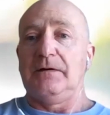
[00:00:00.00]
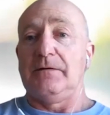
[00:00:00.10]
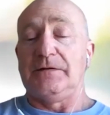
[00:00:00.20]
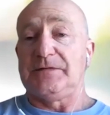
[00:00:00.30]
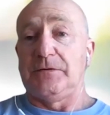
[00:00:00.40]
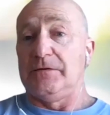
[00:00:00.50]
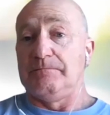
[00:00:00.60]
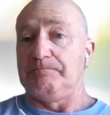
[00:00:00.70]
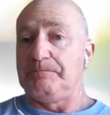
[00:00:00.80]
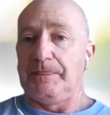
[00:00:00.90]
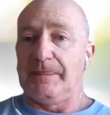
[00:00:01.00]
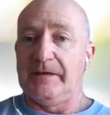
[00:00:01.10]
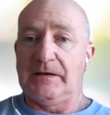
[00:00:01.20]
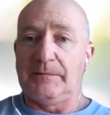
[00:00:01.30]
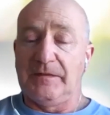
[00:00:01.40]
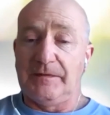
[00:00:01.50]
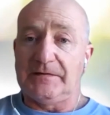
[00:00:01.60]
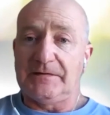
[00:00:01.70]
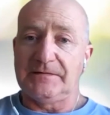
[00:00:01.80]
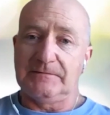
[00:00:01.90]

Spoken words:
So yeah, I mean, that's